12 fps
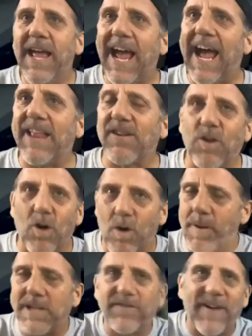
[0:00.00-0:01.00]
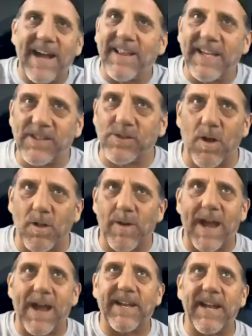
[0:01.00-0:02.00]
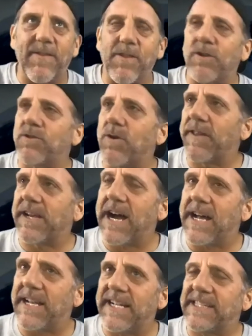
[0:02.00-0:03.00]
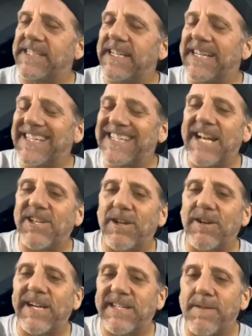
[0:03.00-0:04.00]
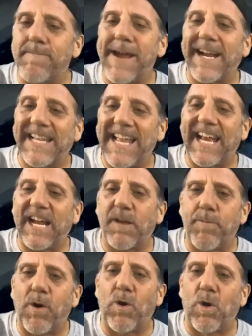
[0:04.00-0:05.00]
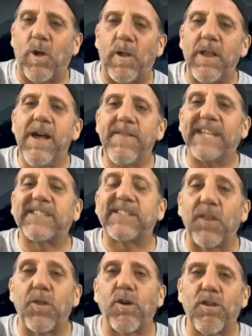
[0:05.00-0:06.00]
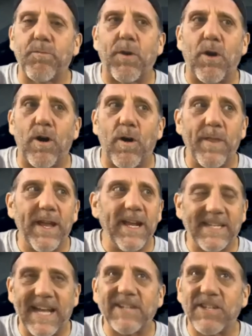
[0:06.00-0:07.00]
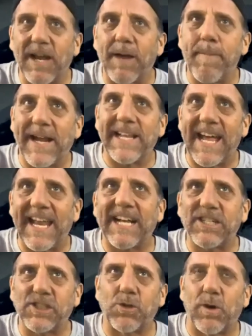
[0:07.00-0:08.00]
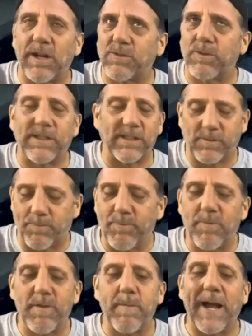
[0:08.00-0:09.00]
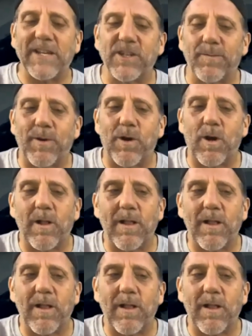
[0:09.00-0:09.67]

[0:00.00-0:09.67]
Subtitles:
And there's a whole bunch of islands all around it. Those are all the continents. And in the center is a magnetic pole. That's the North Pole. It's actually a magnetic source. We'll just imagine a pole. Right.